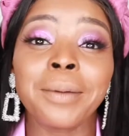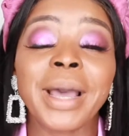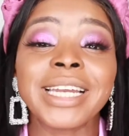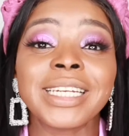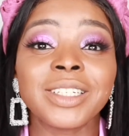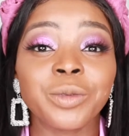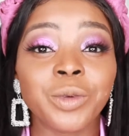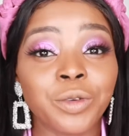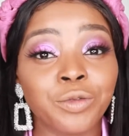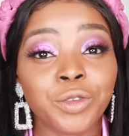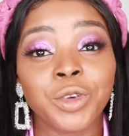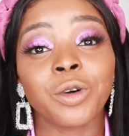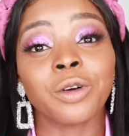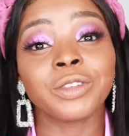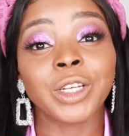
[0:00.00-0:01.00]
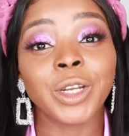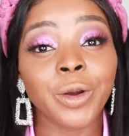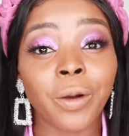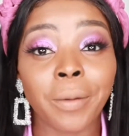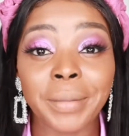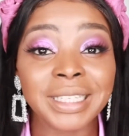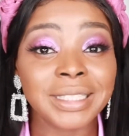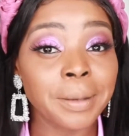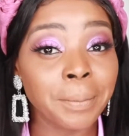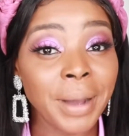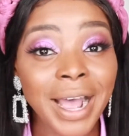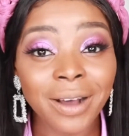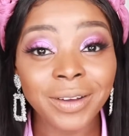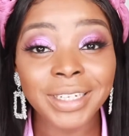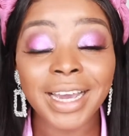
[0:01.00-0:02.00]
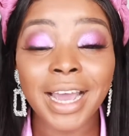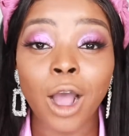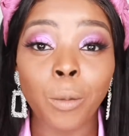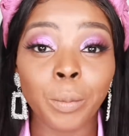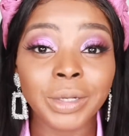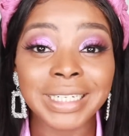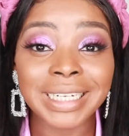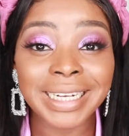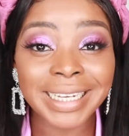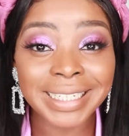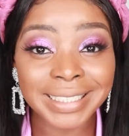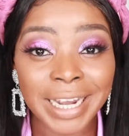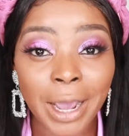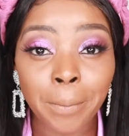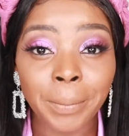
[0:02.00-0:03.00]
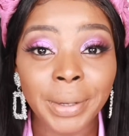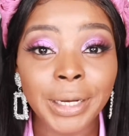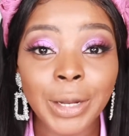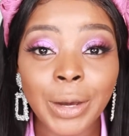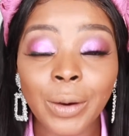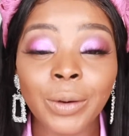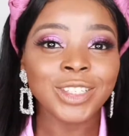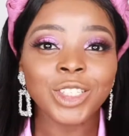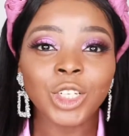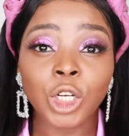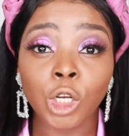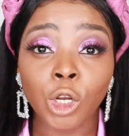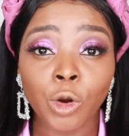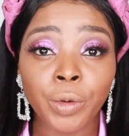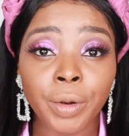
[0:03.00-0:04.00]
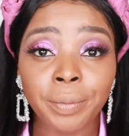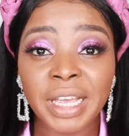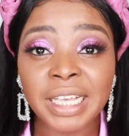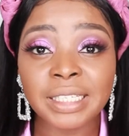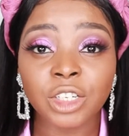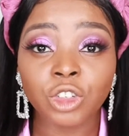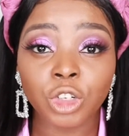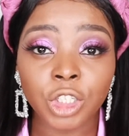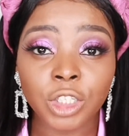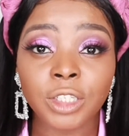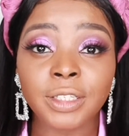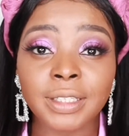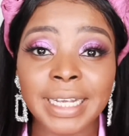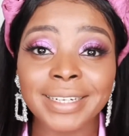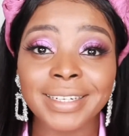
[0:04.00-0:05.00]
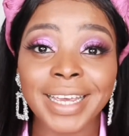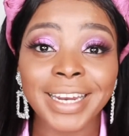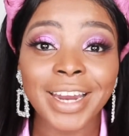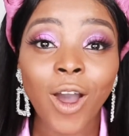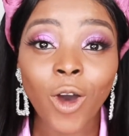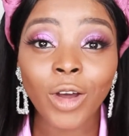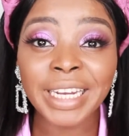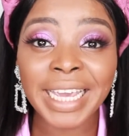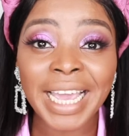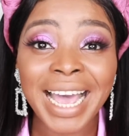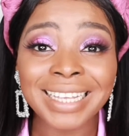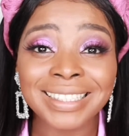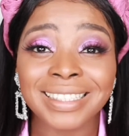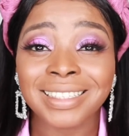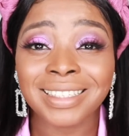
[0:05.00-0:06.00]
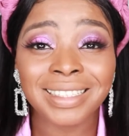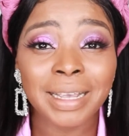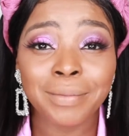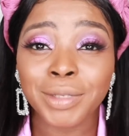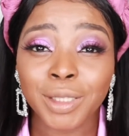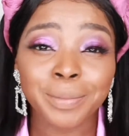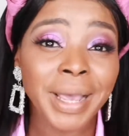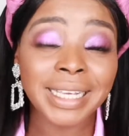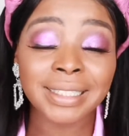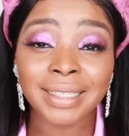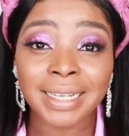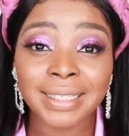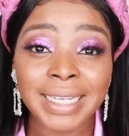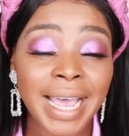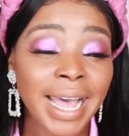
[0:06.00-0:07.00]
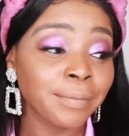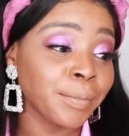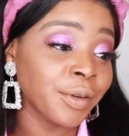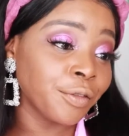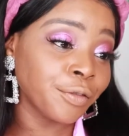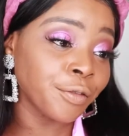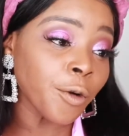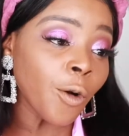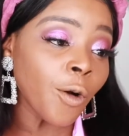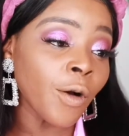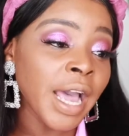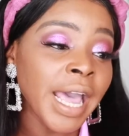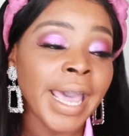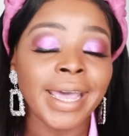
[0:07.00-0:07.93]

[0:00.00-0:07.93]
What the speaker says: I did a review of the L'Oreal Mercier powder. I'll put the link down below. So the L'Oreal Mercier translucent in Honey has the same specs as it had before.